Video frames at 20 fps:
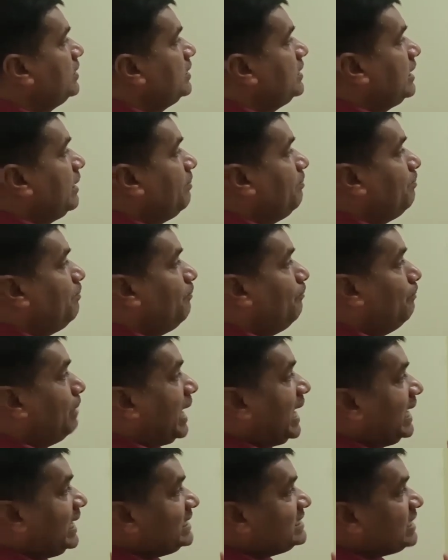The
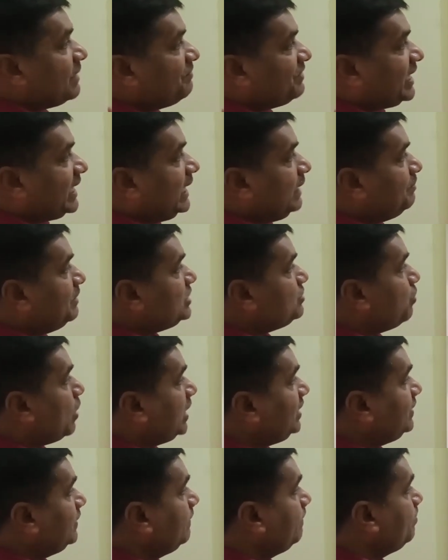balance of trade means
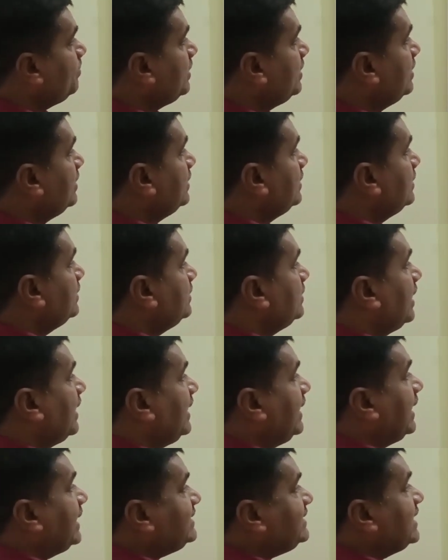what?
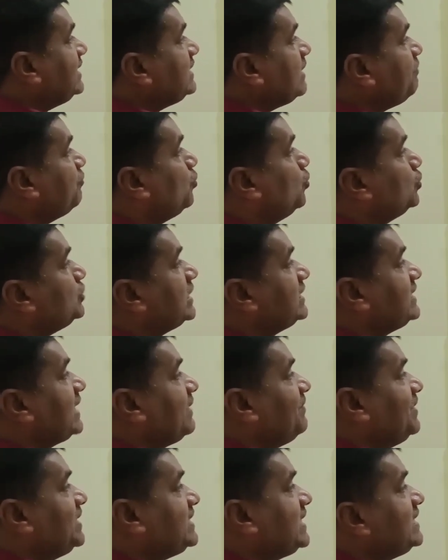The exchange of goods and
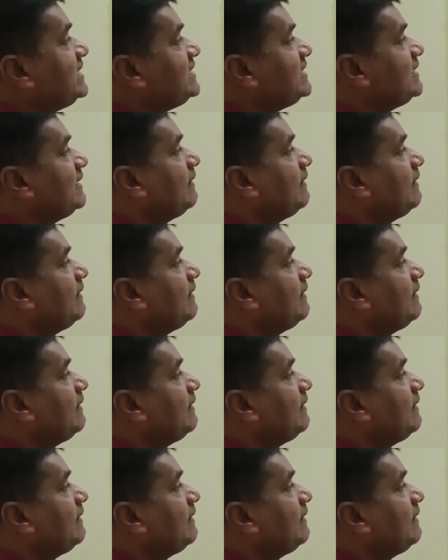services,